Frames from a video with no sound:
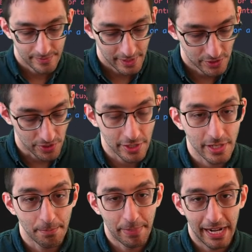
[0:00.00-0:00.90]
So there's
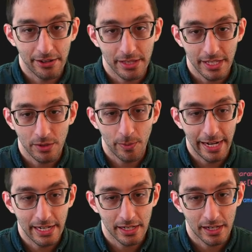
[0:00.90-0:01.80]
apparently a way
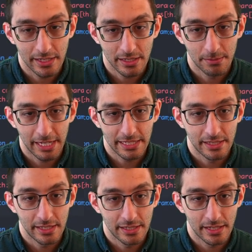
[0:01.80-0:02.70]
to customize
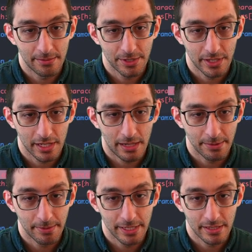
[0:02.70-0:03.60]
this. I'm just going to copy
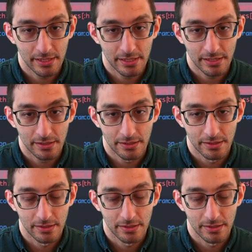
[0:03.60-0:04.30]
paste this and